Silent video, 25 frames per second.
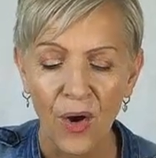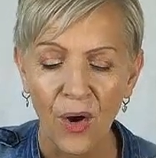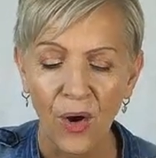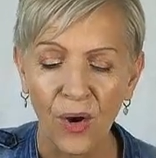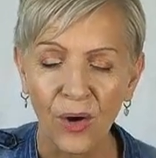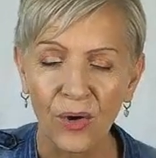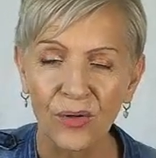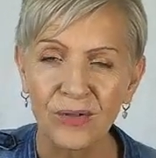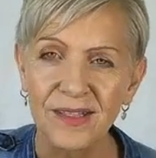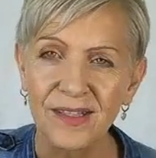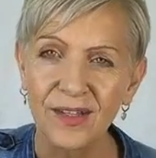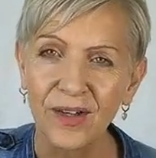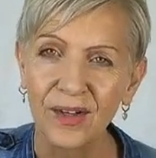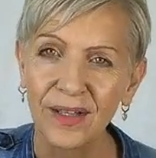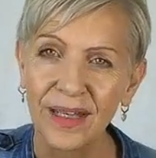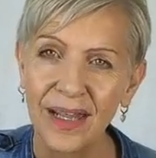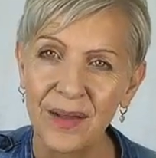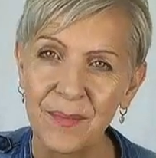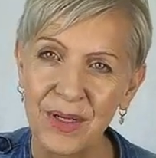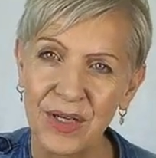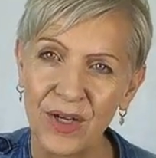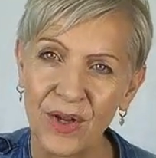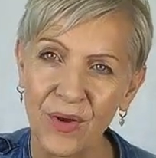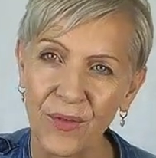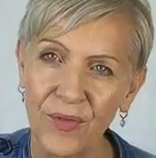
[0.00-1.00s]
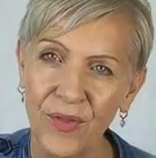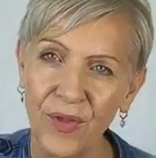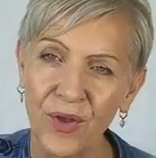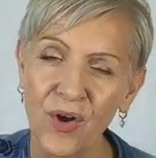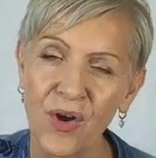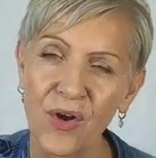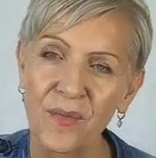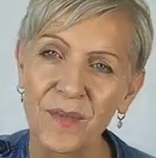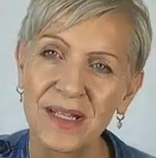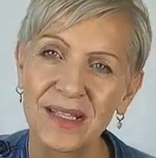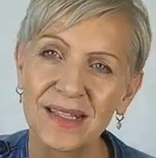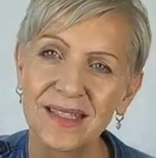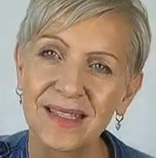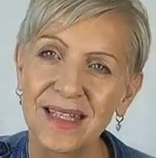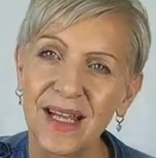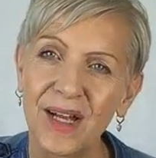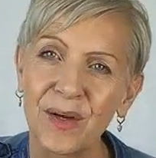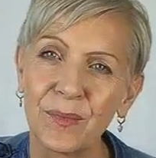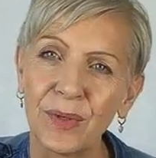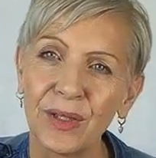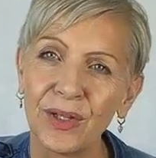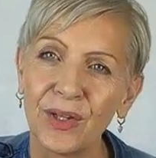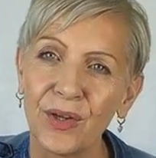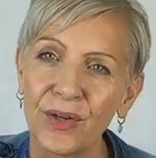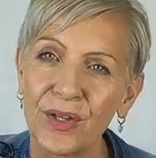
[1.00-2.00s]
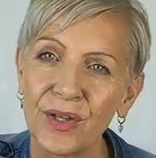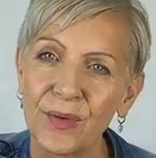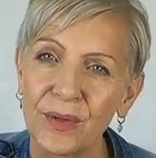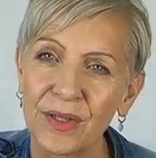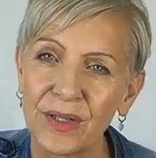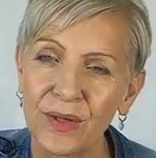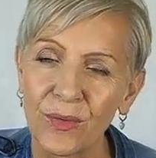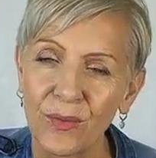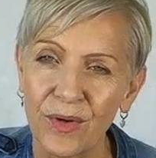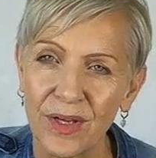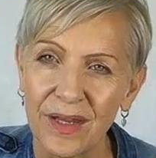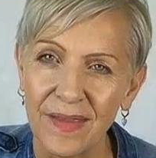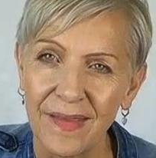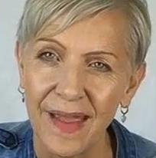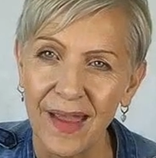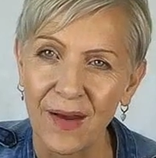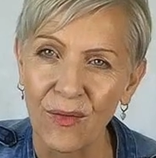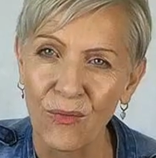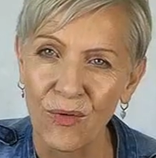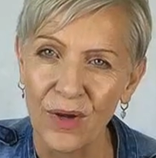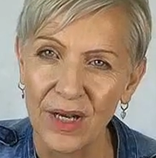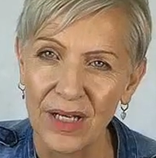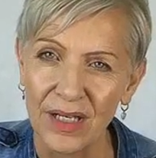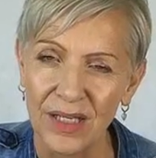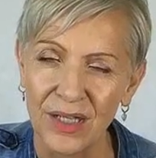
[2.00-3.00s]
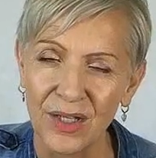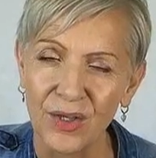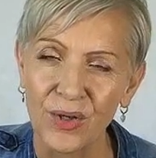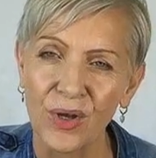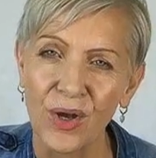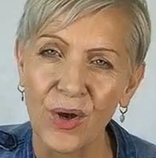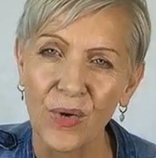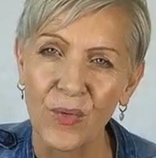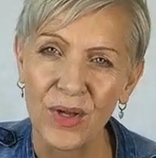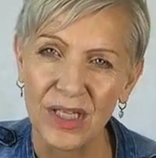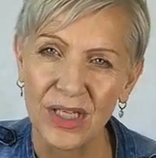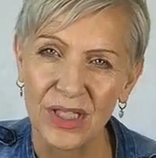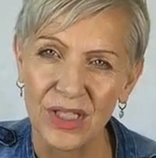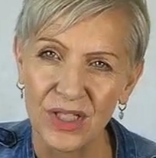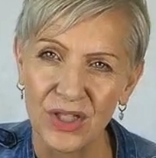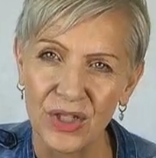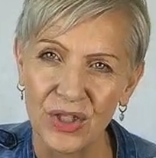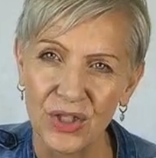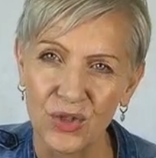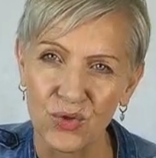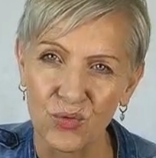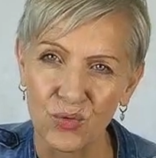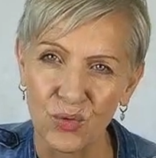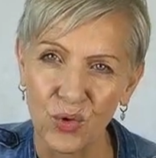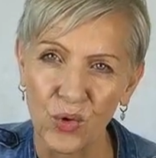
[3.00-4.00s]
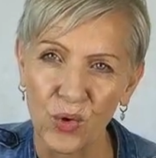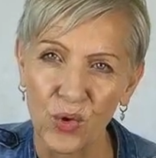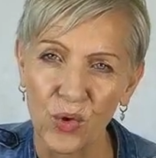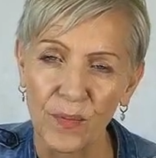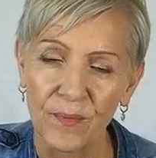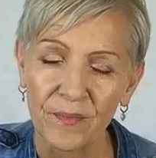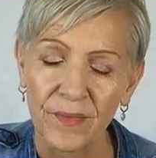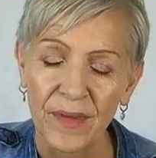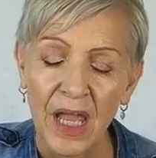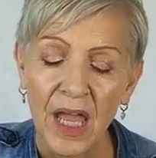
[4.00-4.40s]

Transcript: Also, let me know in the comments down below you want to win that reading, you'll go into the draw.